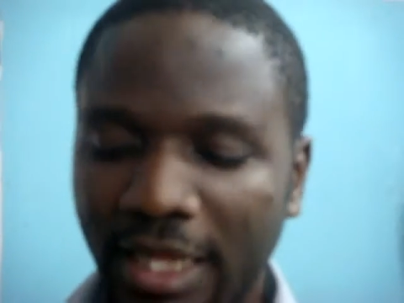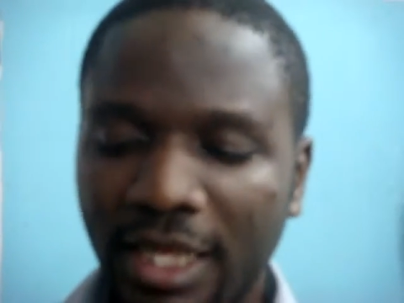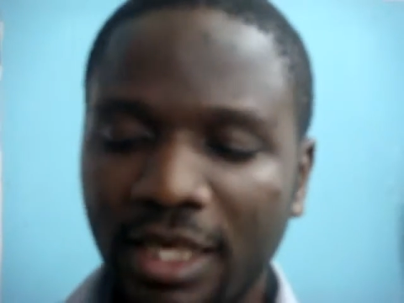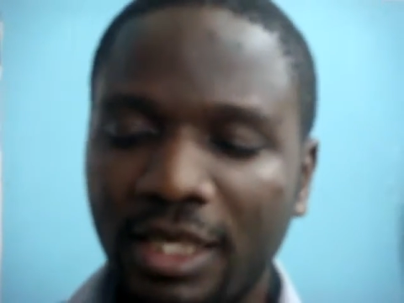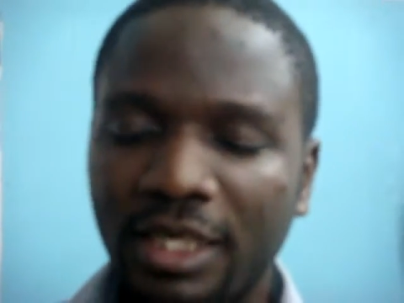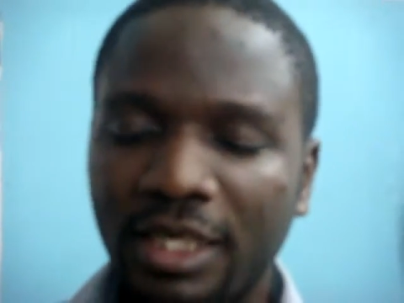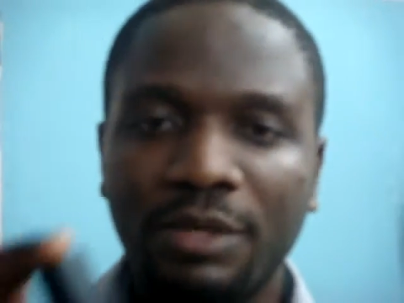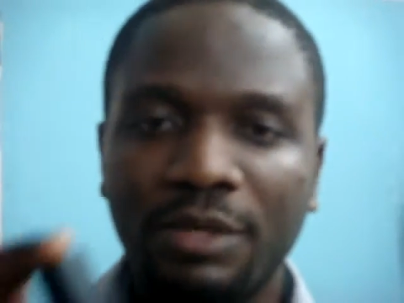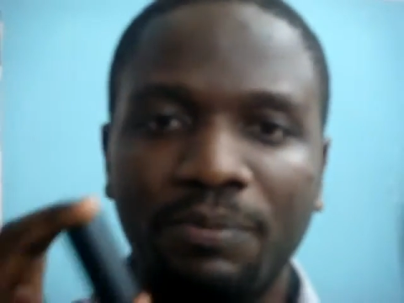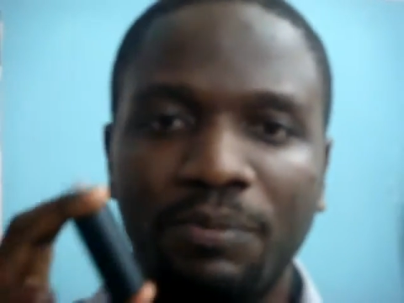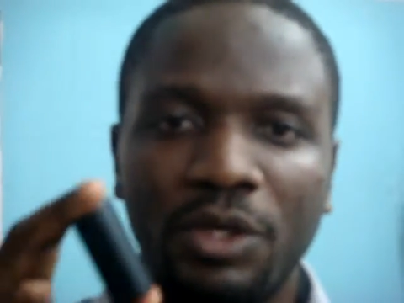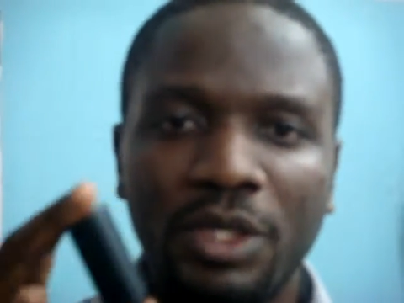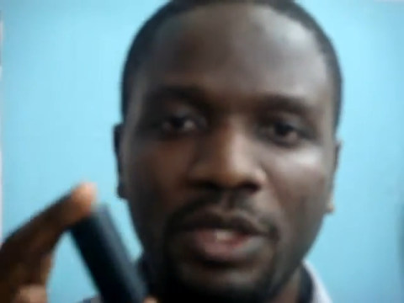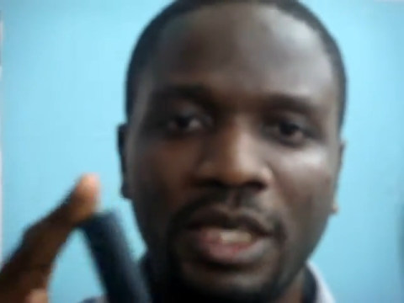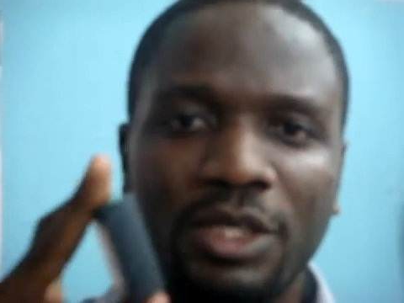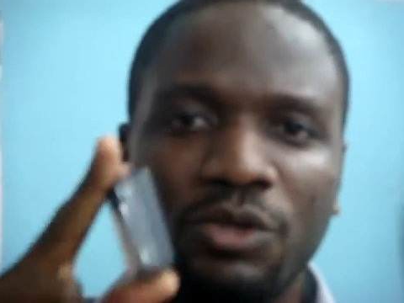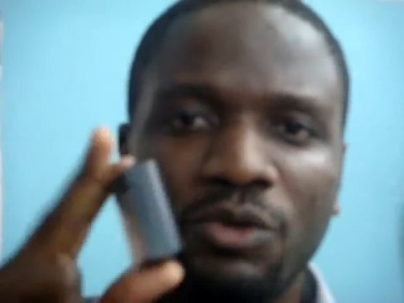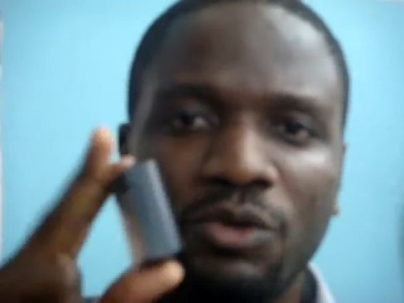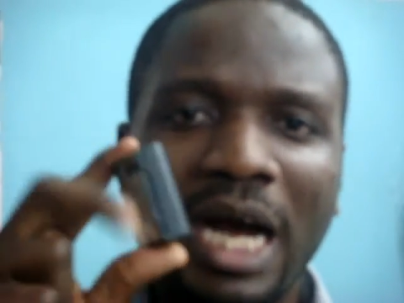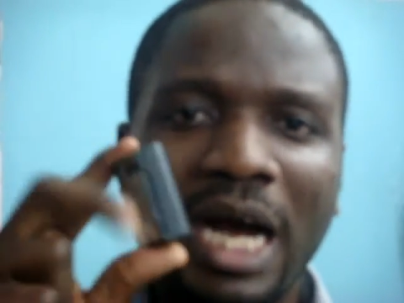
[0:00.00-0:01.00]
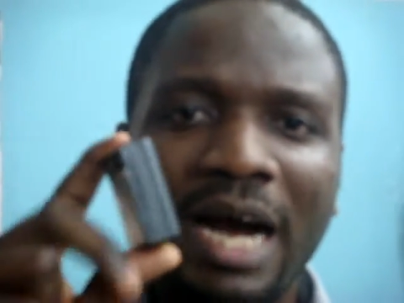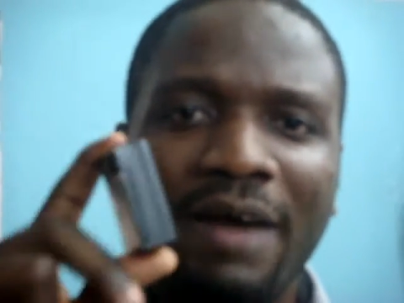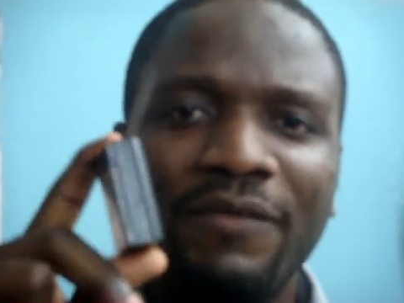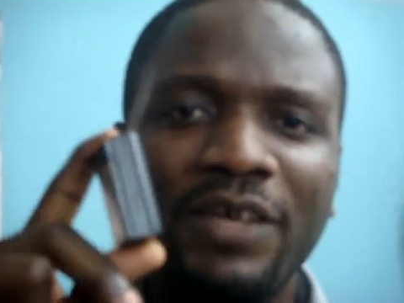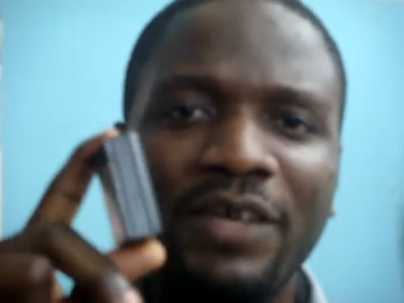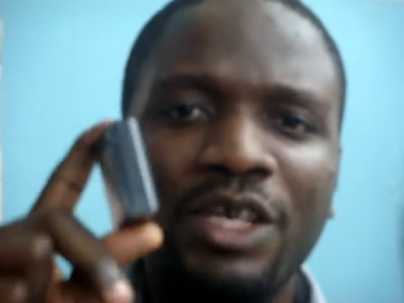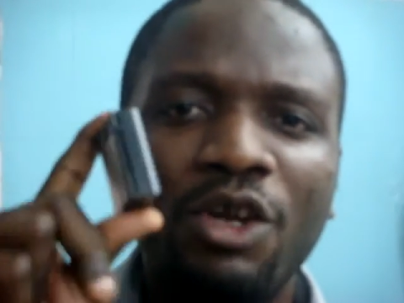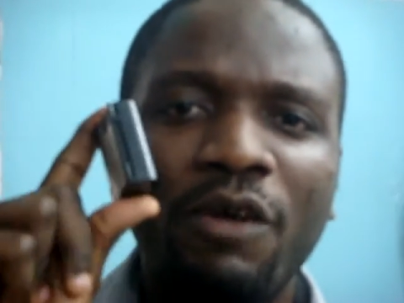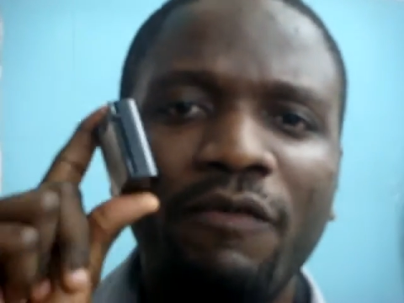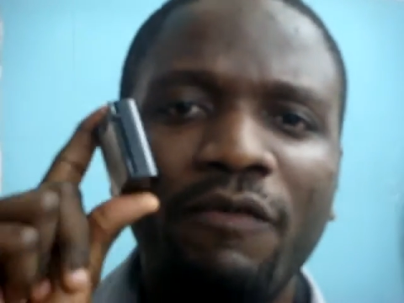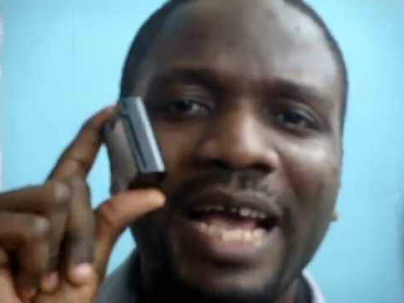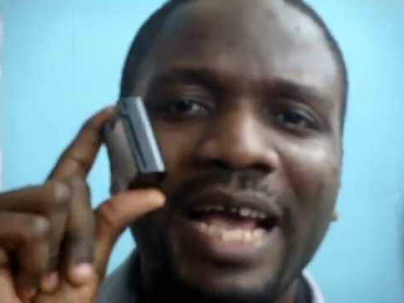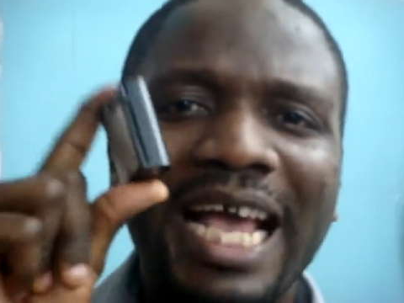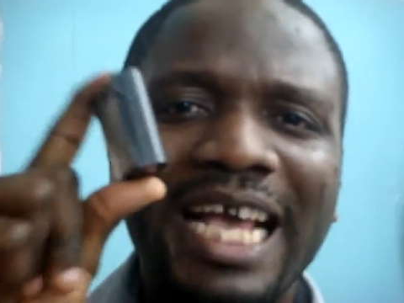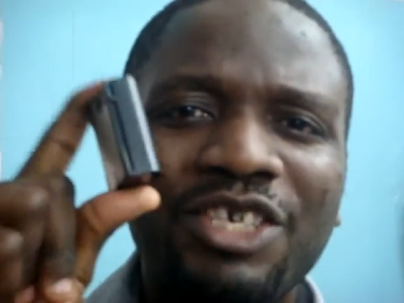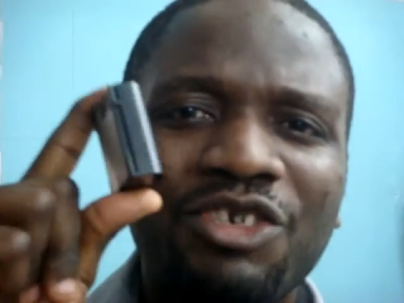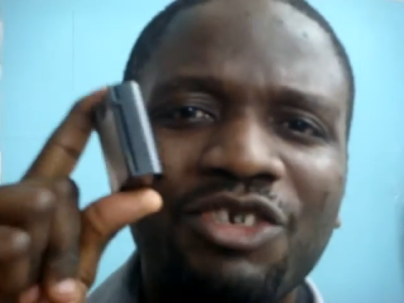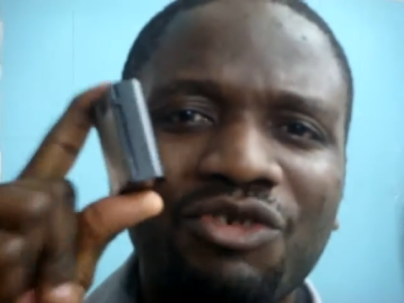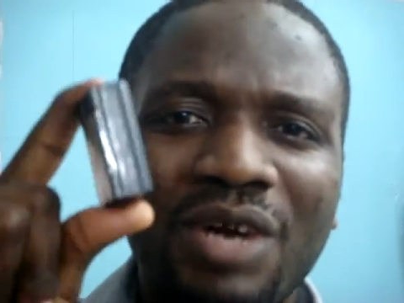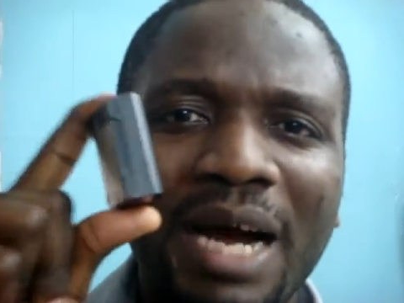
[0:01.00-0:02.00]
think it's important to have enough
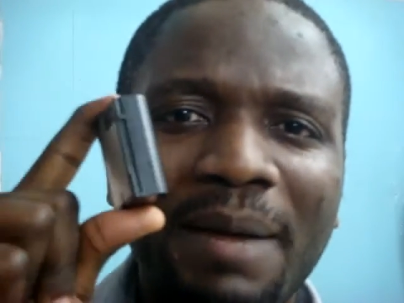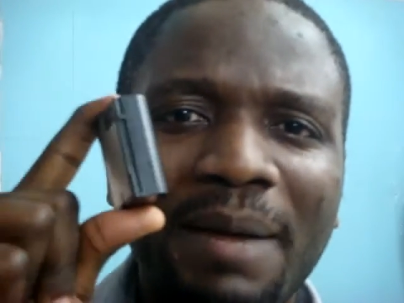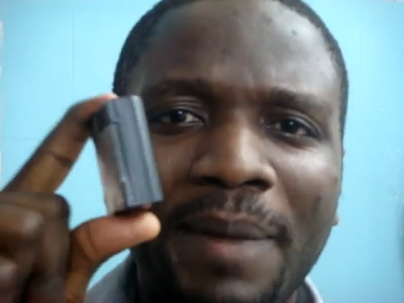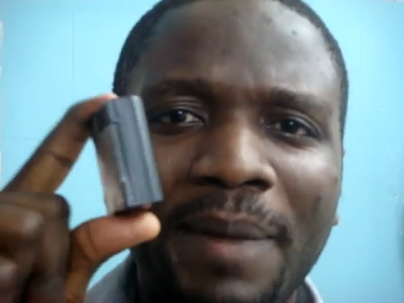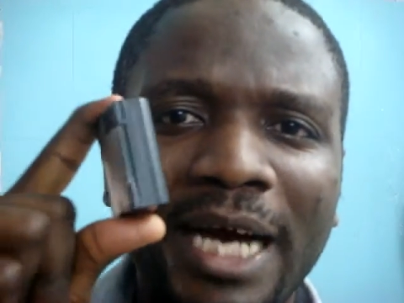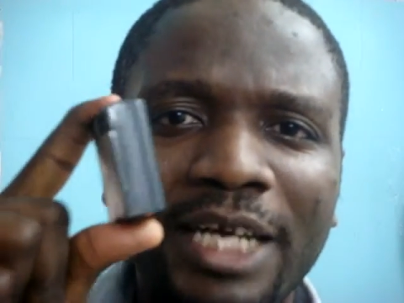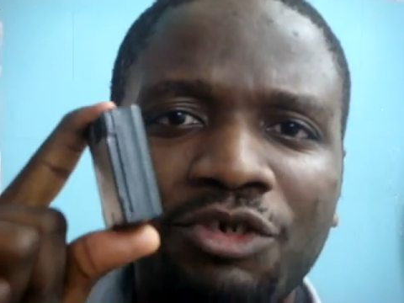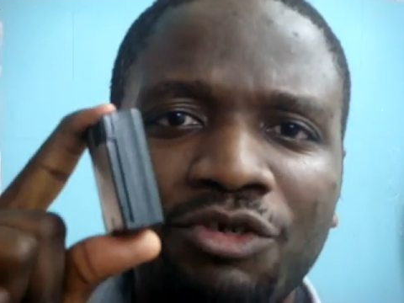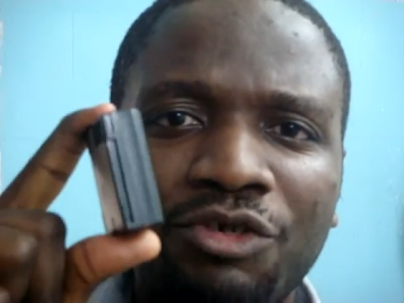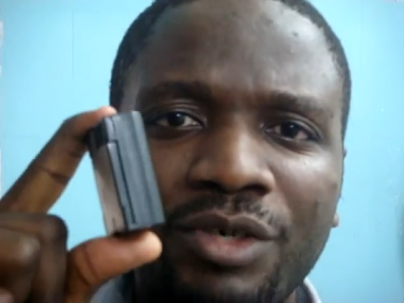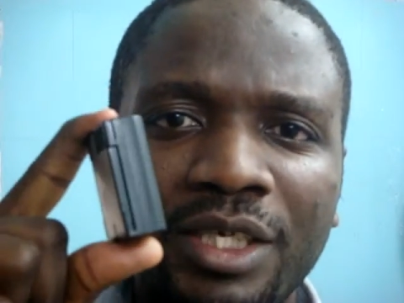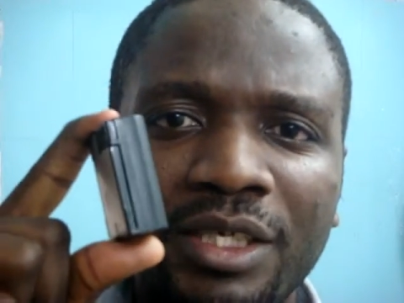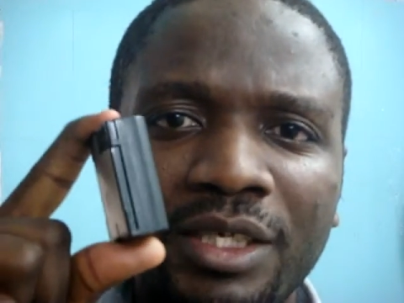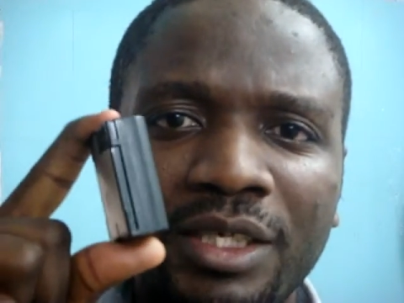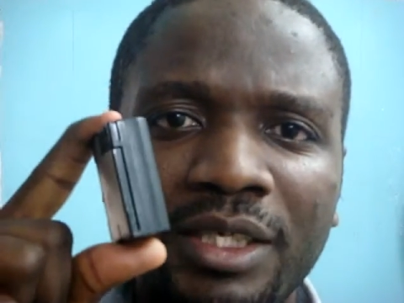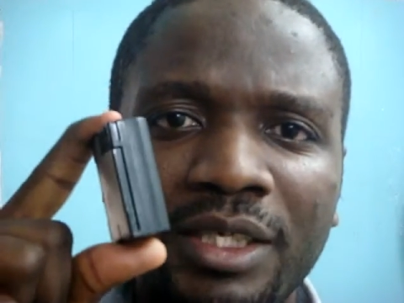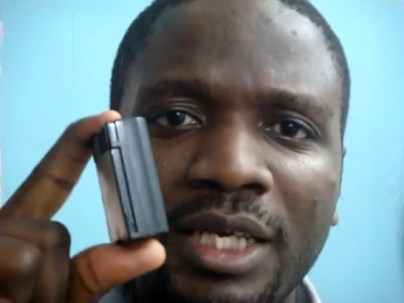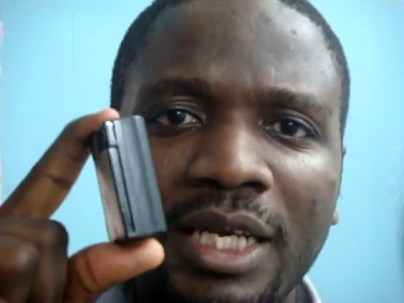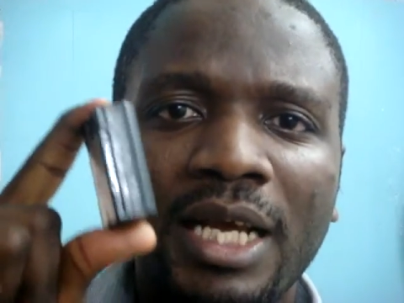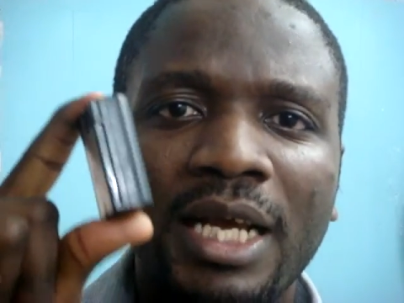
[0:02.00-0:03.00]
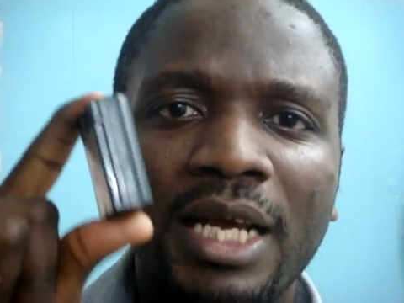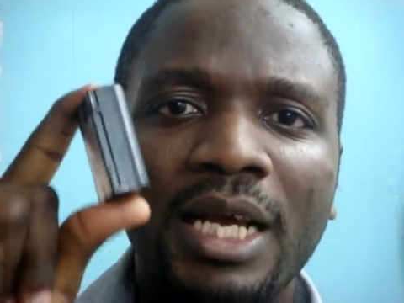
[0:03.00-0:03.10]
extra batteries